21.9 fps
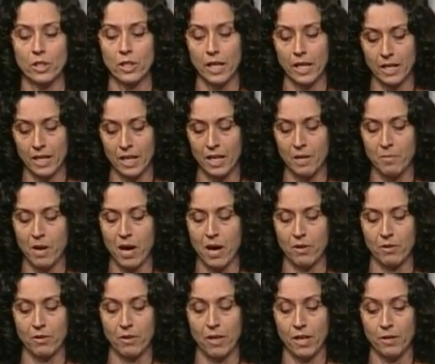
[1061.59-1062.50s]
They came
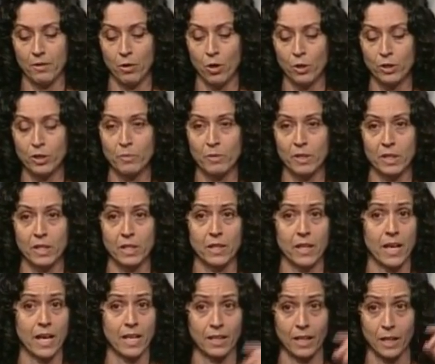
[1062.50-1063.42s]
out and ultimately
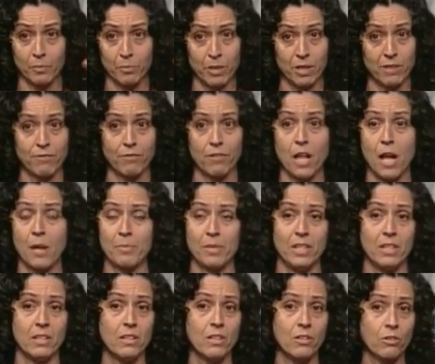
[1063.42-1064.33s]
they had like big
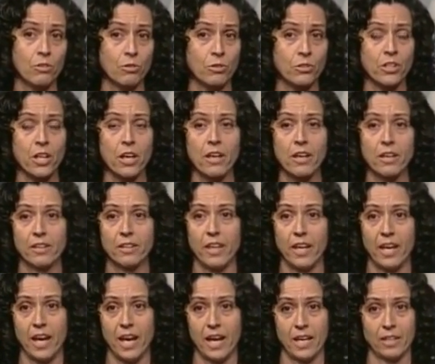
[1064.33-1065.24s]
floppy ears,
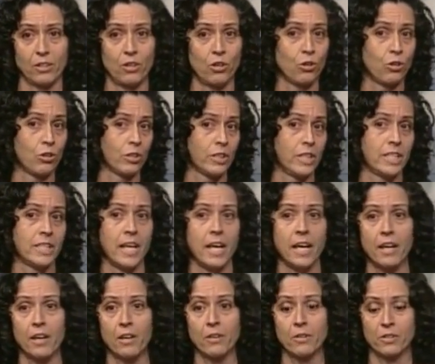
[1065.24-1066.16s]
they had curly
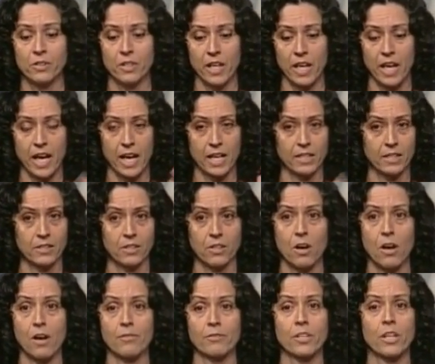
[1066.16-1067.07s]
tails, they had
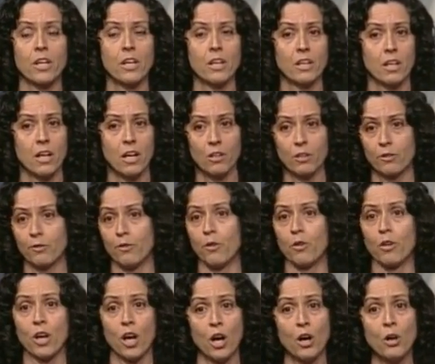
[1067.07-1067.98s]
soft, colorful
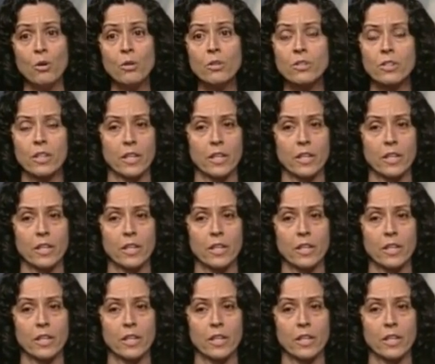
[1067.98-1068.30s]
coats.